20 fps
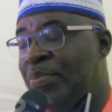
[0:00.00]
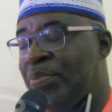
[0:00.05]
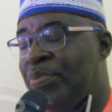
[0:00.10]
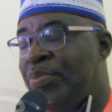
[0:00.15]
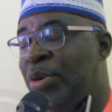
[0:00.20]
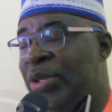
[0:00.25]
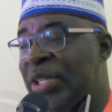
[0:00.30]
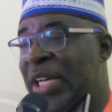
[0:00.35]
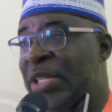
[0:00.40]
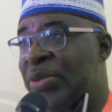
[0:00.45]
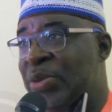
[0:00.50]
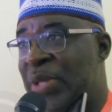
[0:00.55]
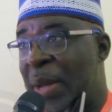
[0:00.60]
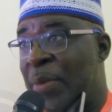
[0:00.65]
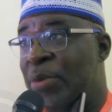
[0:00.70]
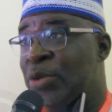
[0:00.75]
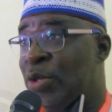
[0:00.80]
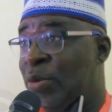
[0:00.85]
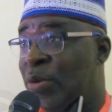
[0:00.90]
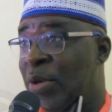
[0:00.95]
projects which I'm
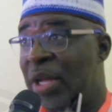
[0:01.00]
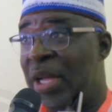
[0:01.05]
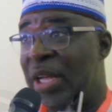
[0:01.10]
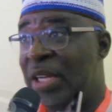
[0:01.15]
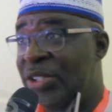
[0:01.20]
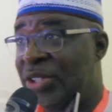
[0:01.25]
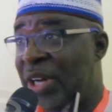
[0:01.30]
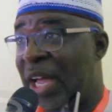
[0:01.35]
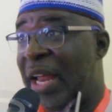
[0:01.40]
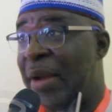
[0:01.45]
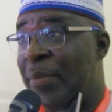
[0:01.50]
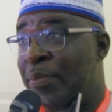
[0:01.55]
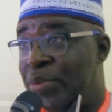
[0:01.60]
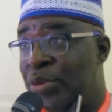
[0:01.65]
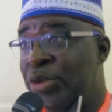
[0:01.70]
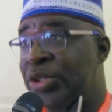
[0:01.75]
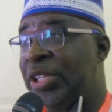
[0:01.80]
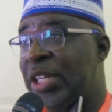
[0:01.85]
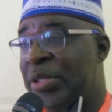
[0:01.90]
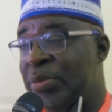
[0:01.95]
going to try and
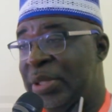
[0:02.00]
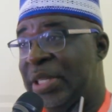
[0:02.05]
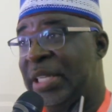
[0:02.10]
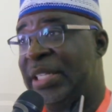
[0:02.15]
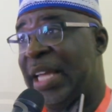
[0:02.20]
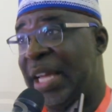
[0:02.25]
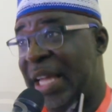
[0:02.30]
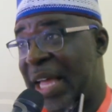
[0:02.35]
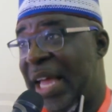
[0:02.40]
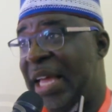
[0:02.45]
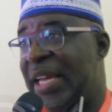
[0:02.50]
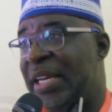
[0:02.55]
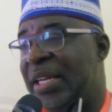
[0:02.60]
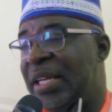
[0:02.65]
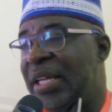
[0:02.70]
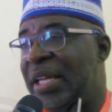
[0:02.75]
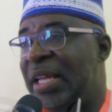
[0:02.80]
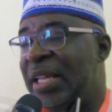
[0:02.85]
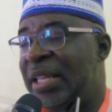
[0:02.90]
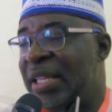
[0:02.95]
push as much as I can.
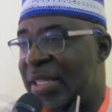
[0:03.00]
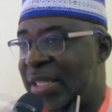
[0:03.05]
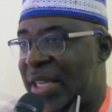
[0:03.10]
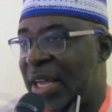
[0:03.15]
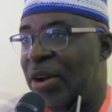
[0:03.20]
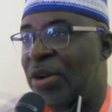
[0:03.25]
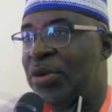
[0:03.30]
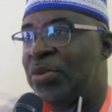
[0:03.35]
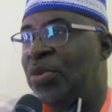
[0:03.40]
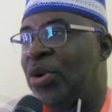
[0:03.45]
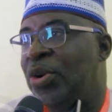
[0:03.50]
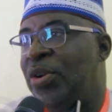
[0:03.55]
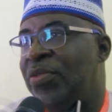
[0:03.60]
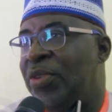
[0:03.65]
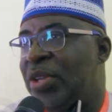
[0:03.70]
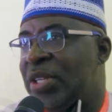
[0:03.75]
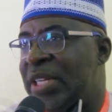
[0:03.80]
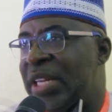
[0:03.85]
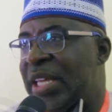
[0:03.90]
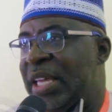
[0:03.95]
The second one,
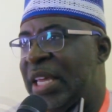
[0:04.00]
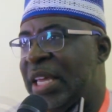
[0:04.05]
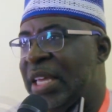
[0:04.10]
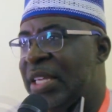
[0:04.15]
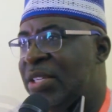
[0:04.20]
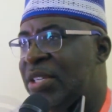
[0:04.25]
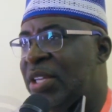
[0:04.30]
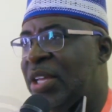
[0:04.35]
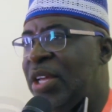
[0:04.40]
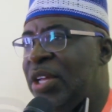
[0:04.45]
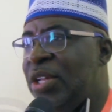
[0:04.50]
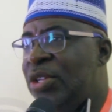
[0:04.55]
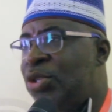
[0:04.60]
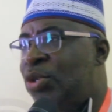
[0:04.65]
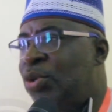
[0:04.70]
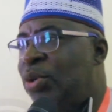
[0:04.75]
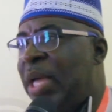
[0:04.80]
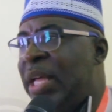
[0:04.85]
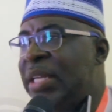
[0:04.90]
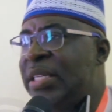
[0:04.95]
obviously, is
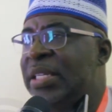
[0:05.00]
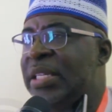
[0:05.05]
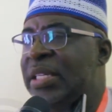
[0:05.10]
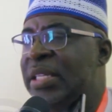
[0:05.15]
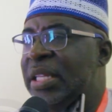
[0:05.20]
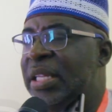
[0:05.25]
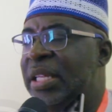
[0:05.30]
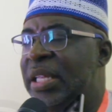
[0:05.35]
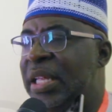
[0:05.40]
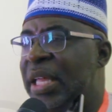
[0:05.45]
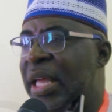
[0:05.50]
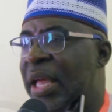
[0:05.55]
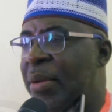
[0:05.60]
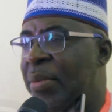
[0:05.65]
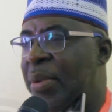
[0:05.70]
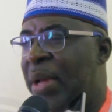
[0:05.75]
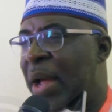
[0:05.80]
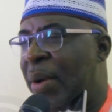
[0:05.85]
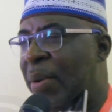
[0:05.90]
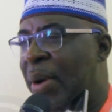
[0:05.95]
to get
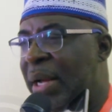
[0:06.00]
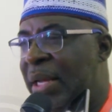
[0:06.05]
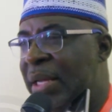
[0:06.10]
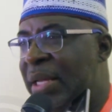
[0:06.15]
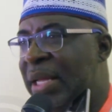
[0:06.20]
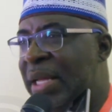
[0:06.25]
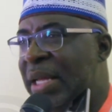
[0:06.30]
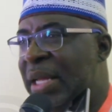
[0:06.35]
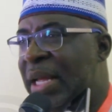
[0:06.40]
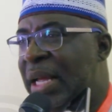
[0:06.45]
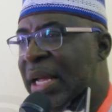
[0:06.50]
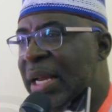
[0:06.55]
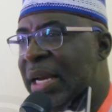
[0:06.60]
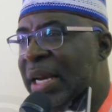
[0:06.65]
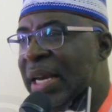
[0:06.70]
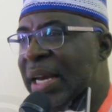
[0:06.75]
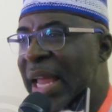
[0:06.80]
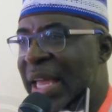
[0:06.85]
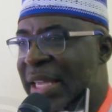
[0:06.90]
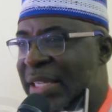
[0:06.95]
our
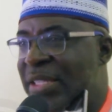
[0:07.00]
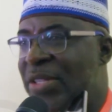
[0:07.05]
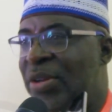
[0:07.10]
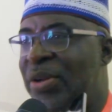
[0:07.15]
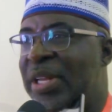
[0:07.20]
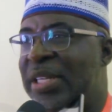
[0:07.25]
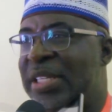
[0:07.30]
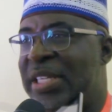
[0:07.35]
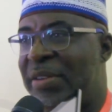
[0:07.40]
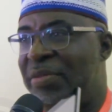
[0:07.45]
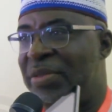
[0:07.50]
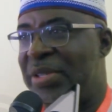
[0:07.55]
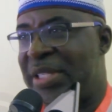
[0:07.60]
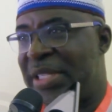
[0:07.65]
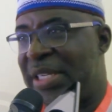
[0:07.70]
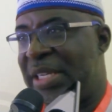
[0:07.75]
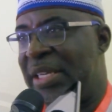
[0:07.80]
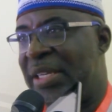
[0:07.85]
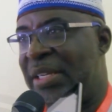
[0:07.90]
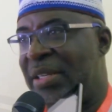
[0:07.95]
next under
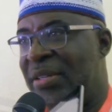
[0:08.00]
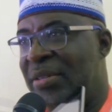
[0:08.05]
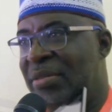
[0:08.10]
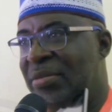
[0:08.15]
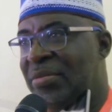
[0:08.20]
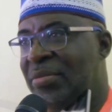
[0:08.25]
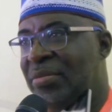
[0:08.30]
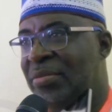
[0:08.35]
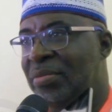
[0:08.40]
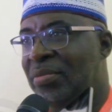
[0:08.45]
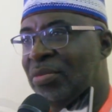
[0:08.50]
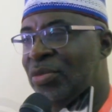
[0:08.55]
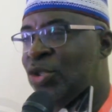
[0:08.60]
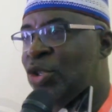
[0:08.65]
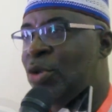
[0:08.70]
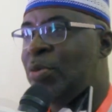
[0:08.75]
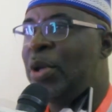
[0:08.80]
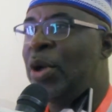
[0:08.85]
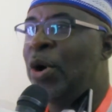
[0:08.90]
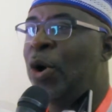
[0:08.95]
17
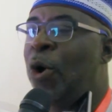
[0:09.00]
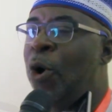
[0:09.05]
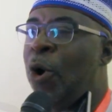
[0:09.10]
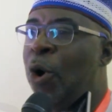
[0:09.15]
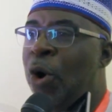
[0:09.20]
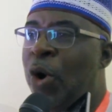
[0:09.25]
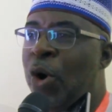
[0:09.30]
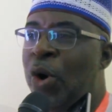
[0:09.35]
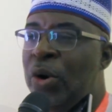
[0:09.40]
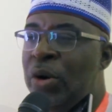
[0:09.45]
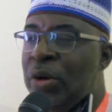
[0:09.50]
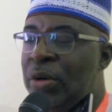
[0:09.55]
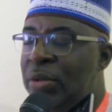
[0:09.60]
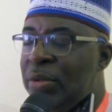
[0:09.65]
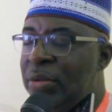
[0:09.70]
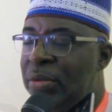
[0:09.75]
to be all